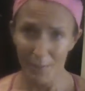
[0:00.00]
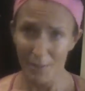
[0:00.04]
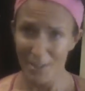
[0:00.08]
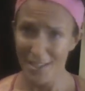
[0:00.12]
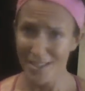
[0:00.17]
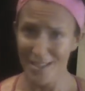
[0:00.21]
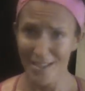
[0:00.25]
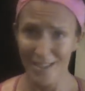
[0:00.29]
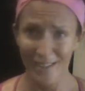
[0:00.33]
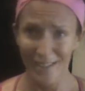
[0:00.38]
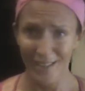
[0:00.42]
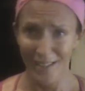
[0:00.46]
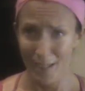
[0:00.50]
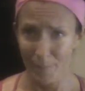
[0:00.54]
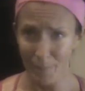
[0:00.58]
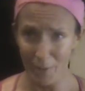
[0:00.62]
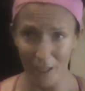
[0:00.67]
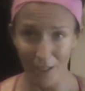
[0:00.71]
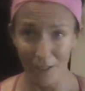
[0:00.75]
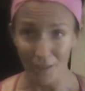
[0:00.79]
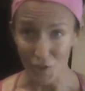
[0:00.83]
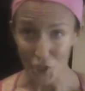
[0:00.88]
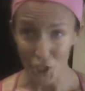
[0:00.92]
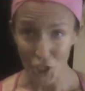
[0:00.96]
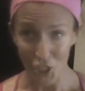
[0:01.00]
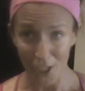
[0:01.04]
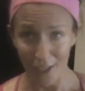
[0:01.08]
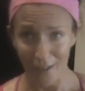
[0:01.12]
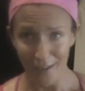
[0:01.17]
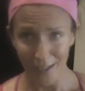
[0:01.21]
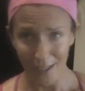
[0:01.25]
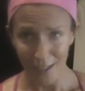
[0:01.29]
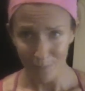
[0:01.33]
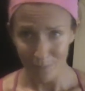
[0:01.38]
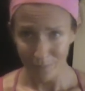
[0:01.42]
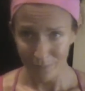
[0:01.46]
I'm listening, that I'm kind of
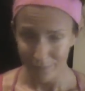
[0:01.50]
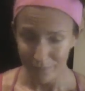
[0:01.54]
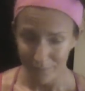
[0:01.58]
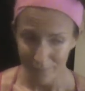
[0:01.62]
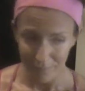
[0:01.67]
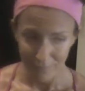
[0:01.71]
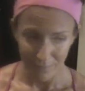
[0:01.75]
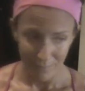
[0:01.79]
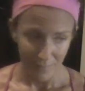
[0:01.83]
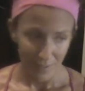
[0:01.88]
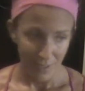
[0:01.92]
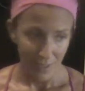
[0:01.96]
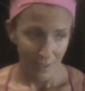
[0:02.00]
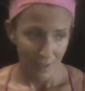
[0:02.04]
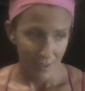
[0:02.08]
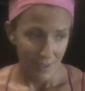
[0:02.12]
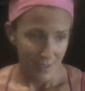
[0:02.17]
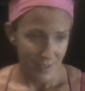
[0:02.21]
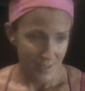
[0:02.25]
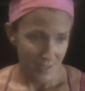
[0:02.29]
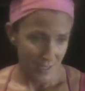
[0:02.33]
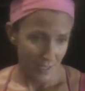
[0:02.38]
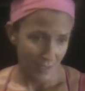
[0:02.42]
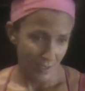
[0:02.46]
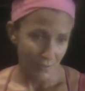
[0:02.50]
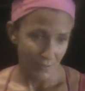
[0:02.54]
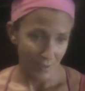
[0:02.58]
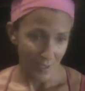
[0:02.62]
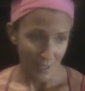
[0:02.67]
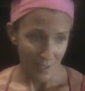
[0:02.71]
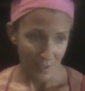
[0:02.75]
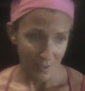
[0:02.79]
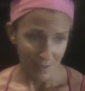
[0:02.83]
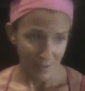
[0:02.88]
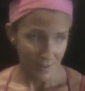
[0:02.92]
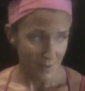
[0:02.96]
shutting up instead of
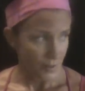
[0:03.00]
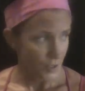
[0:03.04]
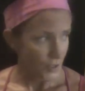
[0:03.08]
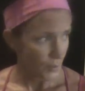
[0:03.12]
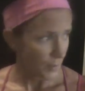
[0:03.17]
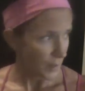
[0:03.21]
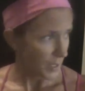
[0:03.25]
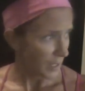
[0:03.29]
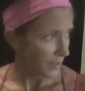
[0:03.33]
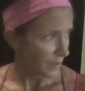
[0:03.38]
like doing